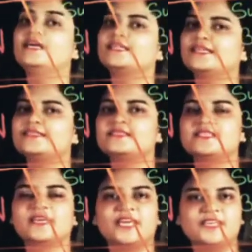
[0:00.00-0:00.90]
Let's see
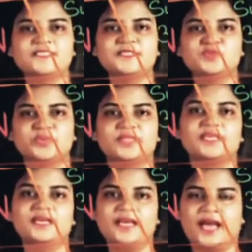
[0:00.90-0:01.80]
the cases with
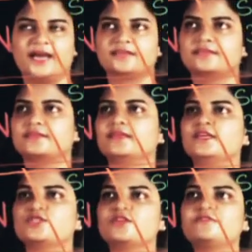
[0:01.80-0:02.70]
the at.
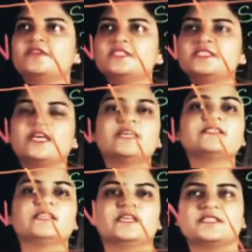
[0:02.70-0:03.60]
So the first
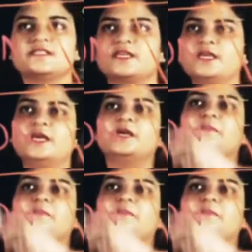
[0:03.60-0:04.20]
case is the